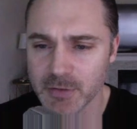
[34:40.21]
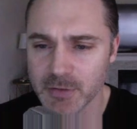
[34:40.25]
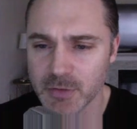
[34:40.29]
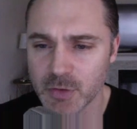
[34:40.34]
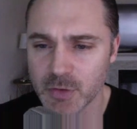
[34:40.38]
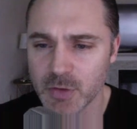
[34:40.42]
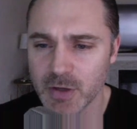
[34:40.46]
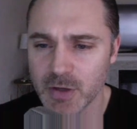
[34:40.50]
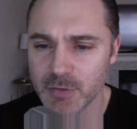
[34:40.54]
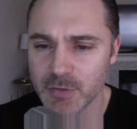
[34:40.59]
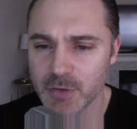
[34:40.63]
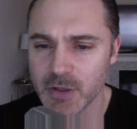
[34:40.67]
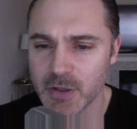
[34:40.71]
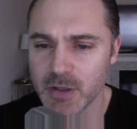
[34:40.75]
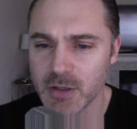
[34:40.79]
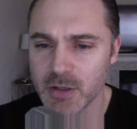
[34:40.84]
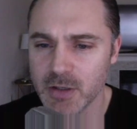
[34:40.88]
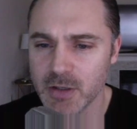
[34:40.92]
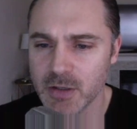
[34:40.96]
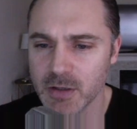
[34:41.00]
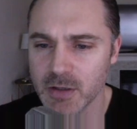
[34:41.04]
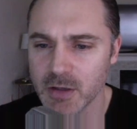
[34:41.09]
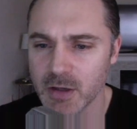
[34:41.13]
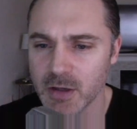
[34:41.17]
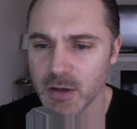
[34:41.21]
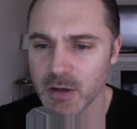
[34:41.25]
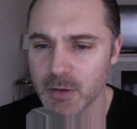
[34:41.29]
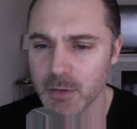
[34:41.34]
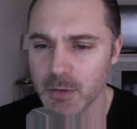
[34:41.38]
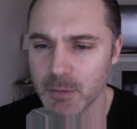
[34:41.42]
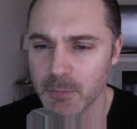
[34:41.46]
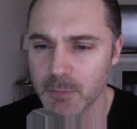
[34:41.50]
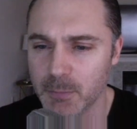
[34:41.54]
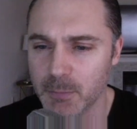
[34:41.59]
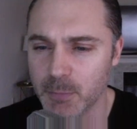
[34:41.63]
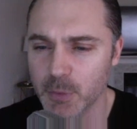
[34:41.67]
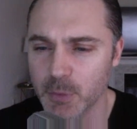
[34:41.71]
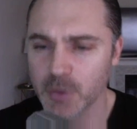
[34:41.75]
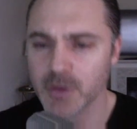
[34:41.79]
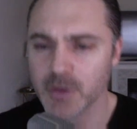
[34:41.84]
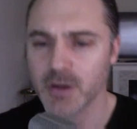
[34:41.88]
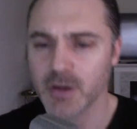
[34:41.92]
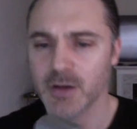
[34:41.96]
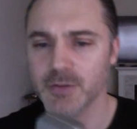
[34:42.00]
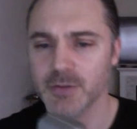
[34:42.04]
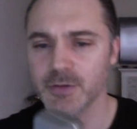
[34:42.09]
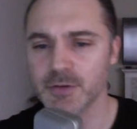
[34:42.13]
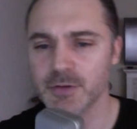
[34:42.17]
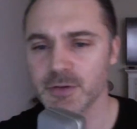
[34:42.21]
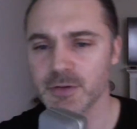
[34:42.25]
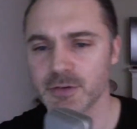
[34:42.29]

Do you have any book on the